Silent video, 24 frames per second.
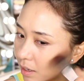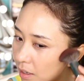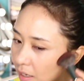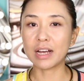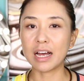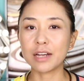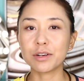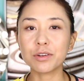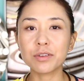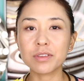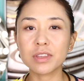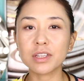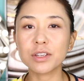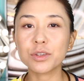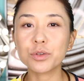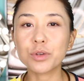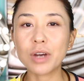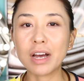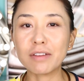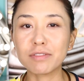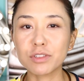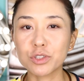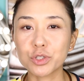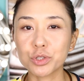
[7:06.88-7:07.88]
I don't think
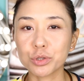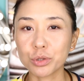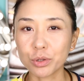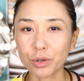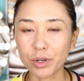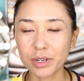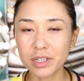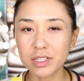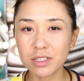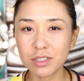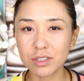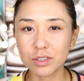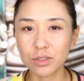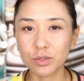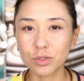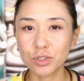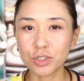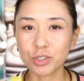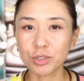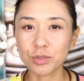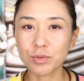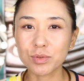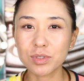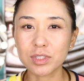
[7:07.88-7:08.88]
you have a choice to
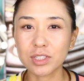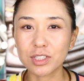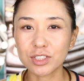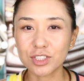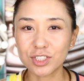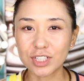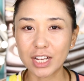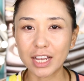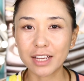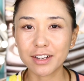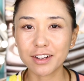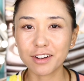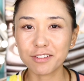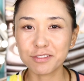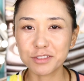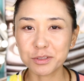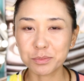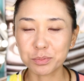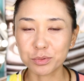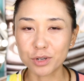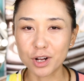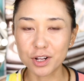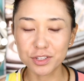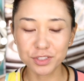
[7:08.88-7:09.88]
choose the shade of the
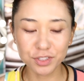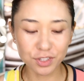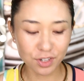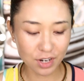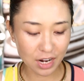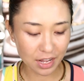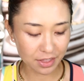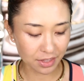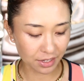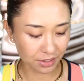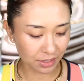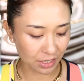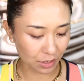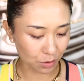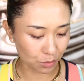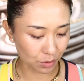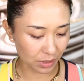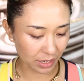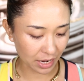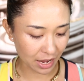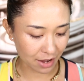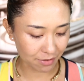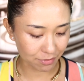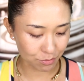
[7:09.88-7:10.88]
bronzer. I think they
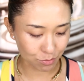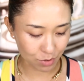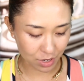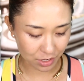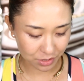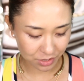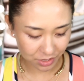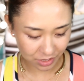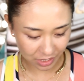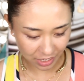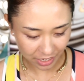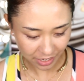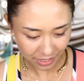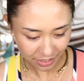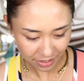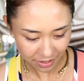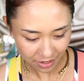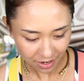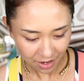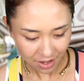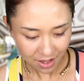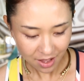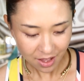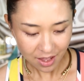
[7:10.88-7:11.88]
only have one
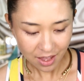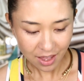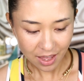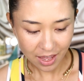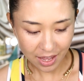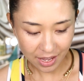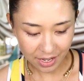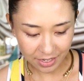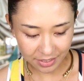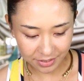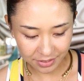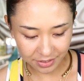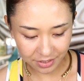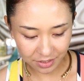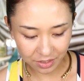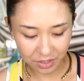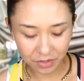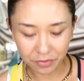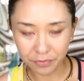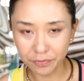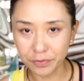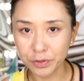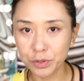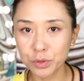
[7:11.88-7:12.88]
shade. And
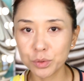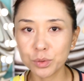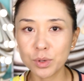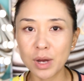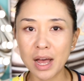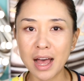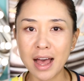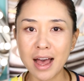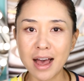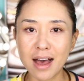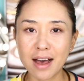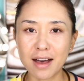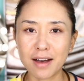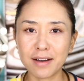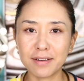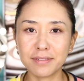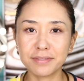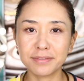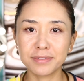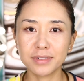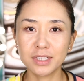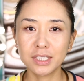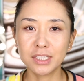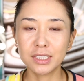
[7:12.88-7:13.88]
if you
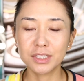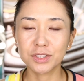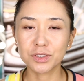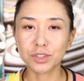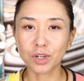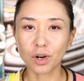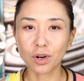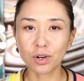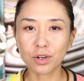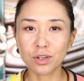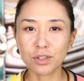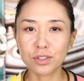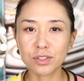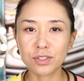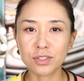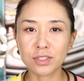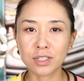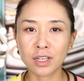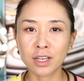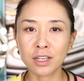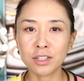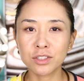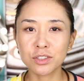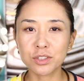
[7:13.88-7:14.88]
have darker
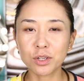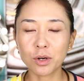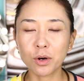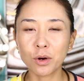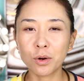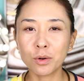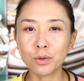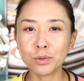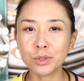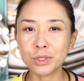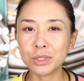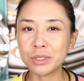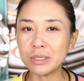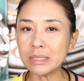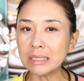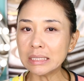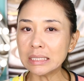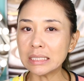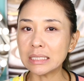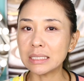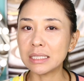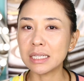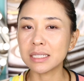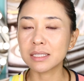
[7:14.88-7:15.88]
skin tone,
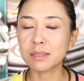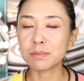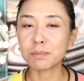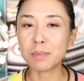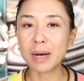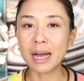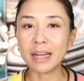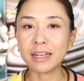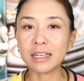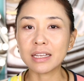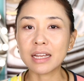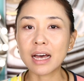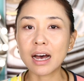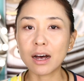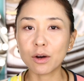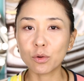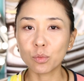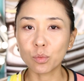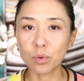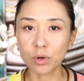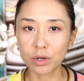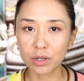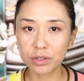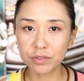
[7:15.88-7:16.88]
this might
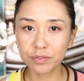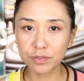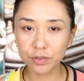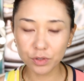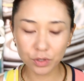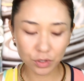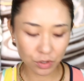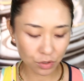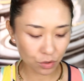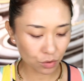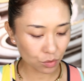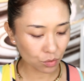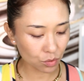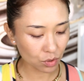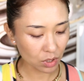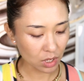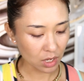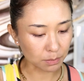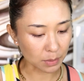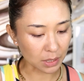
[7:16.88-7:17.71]
not work for you.